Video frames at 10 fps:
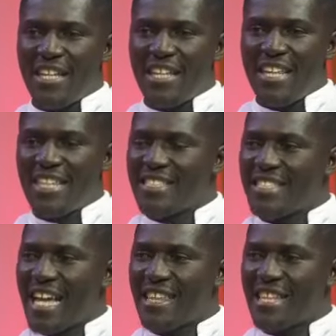his
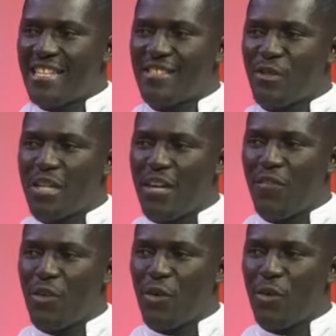death is to
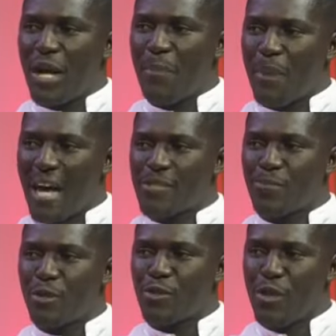give you a
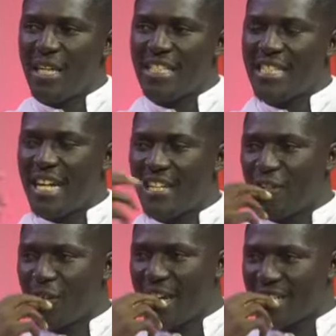passport to an
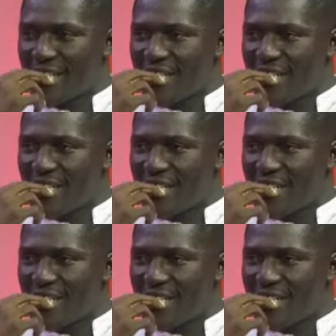eternal rest.